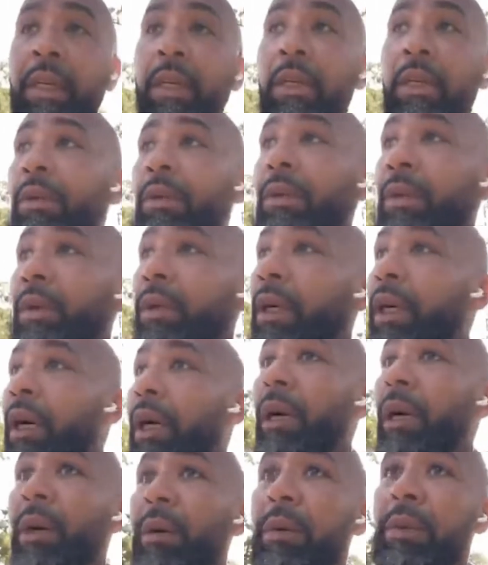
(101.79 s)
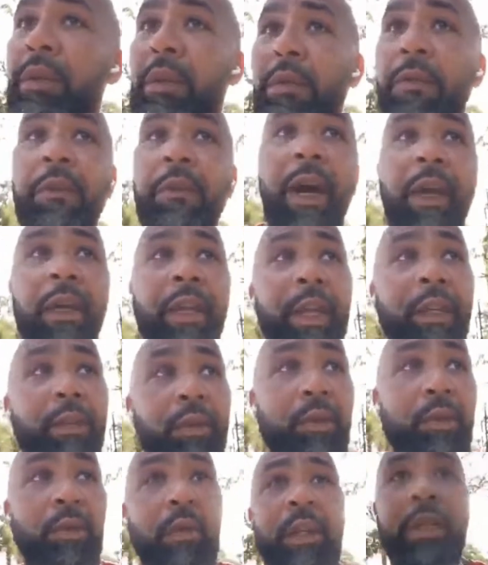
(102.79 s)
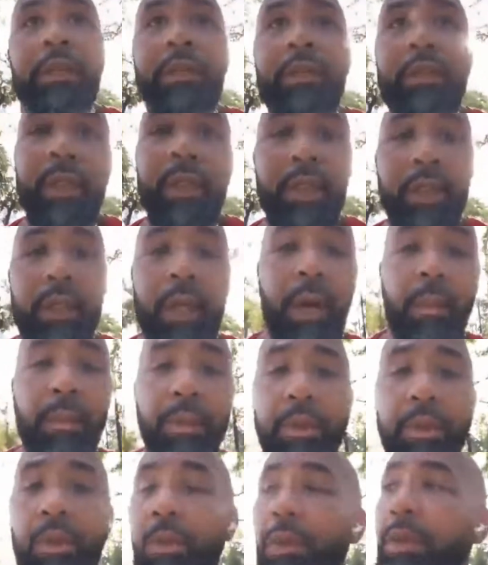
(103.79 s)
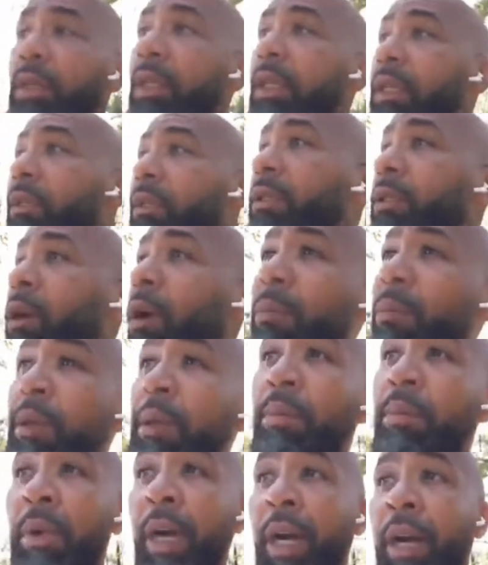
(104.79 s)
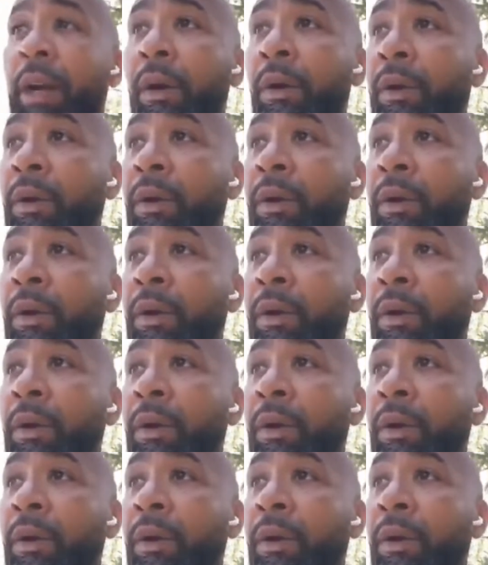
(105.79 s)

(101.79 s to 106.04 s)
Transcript: It was a financial literacy opportunity and taught people how,